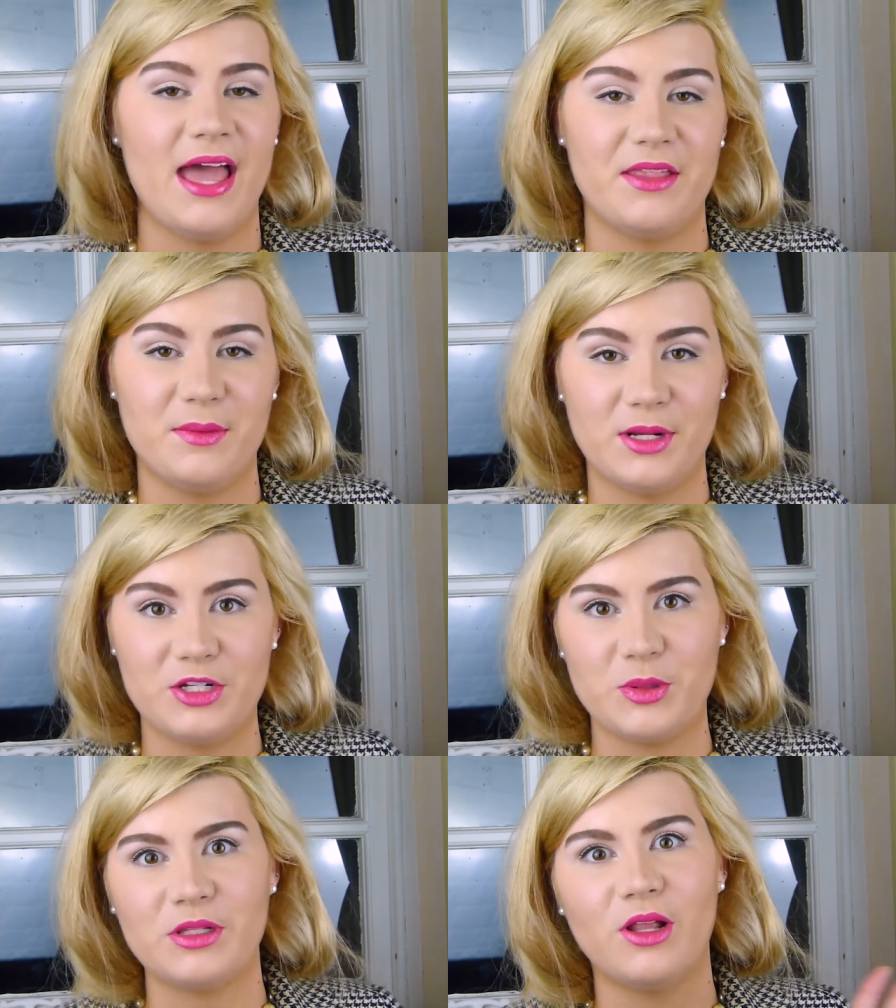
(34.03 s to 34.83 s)
and then I'm going to do a
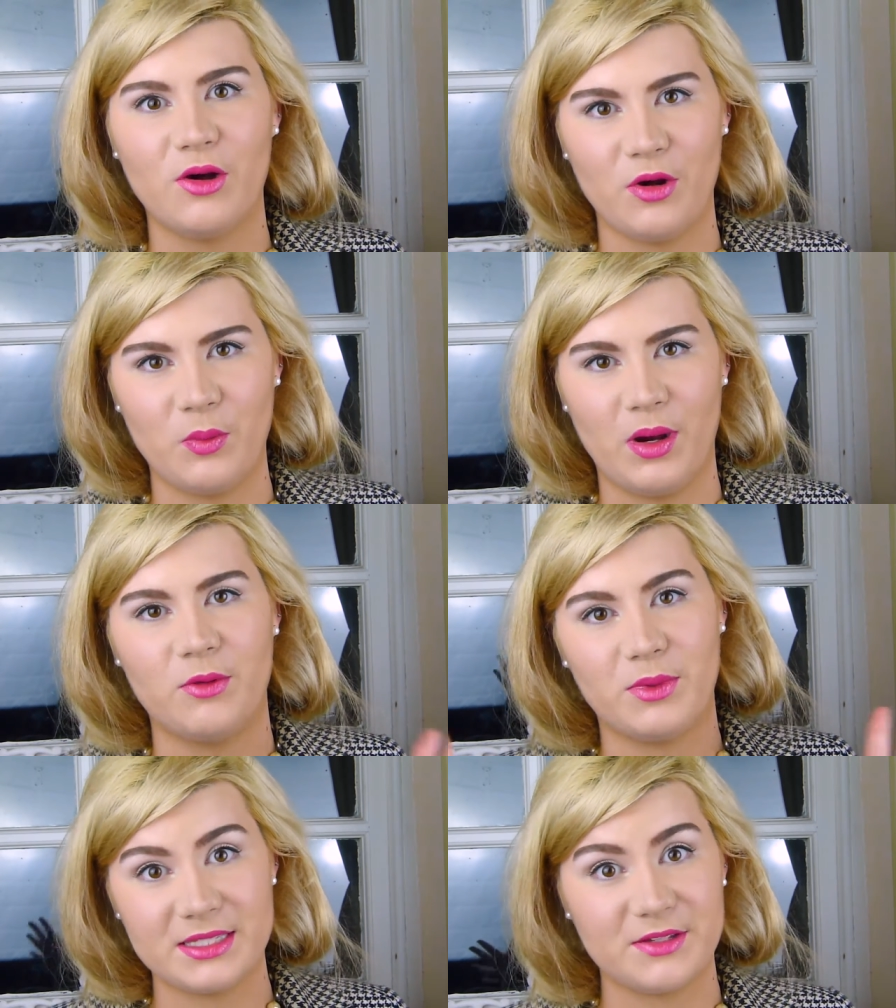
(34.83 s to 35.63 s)
longer one
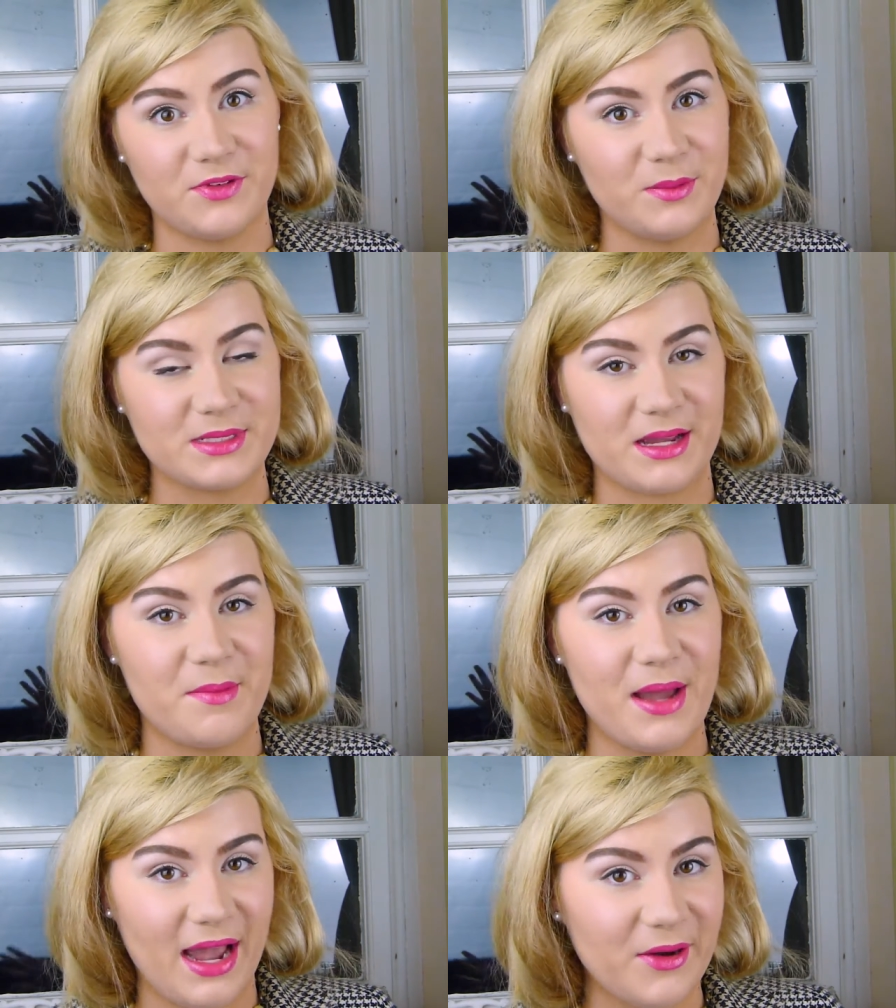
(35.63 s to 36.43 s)
once the film has come
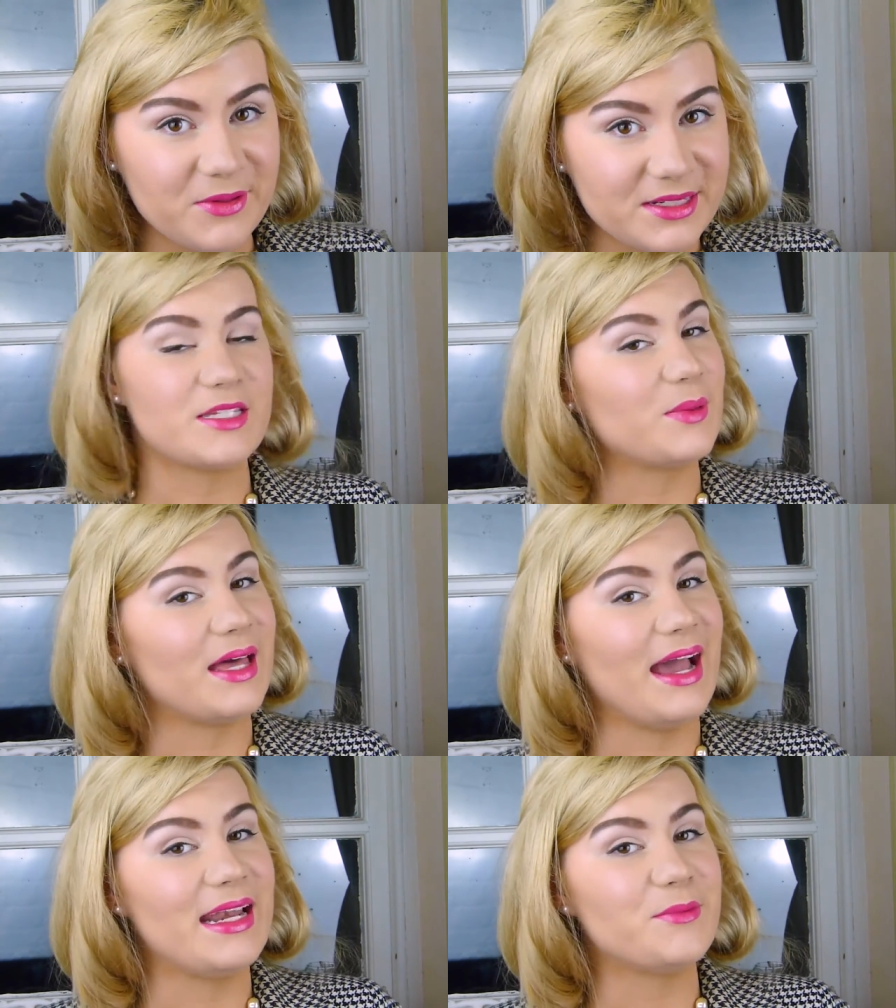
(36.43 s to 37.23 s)
out. So without
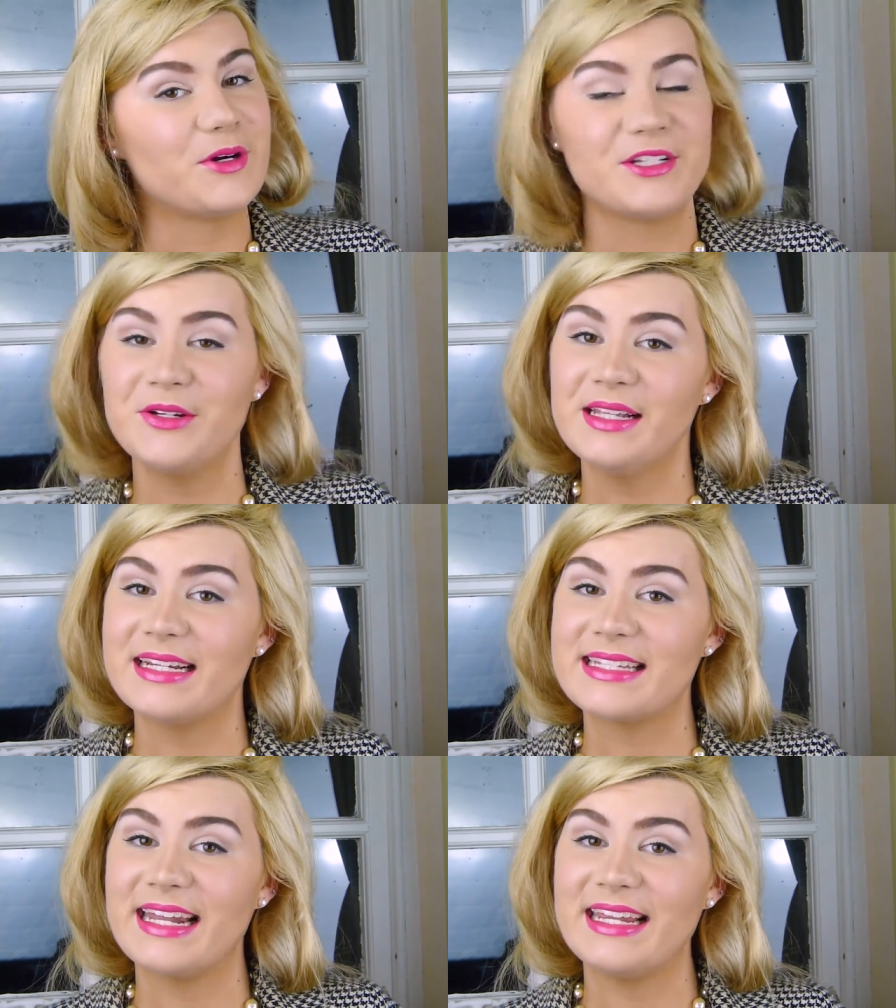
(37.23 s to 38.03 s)
any more ado, let us
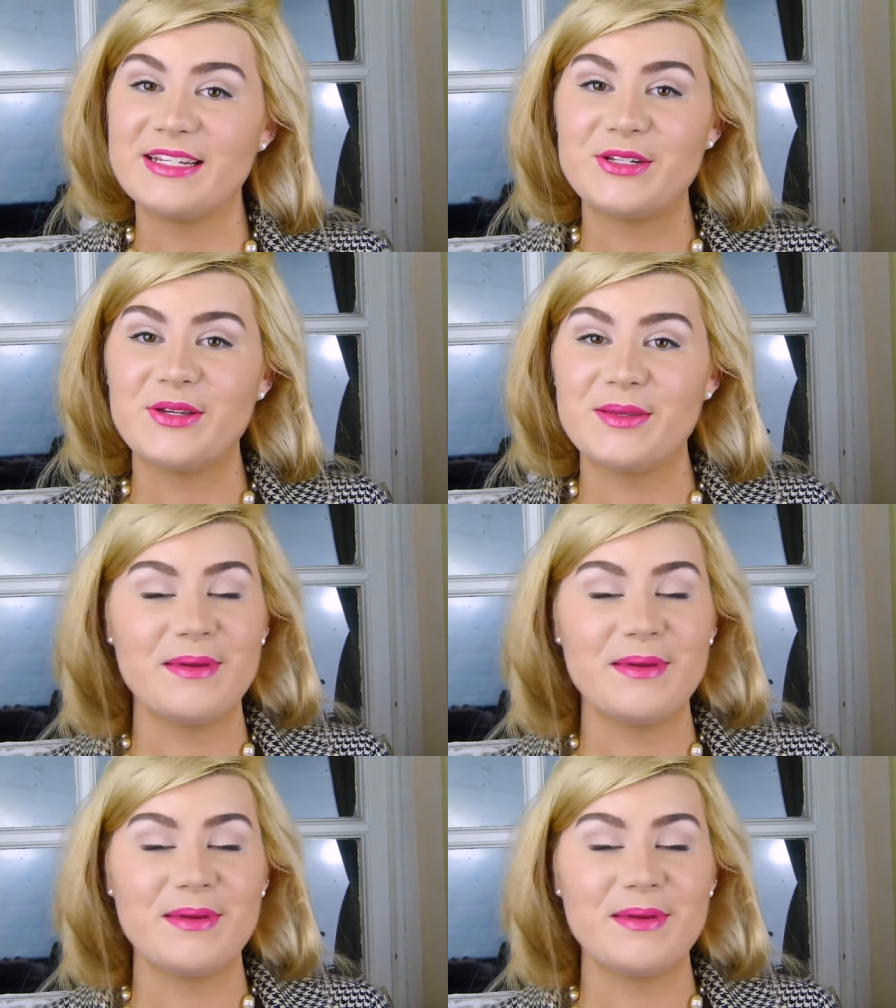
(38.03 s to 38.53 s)
get into the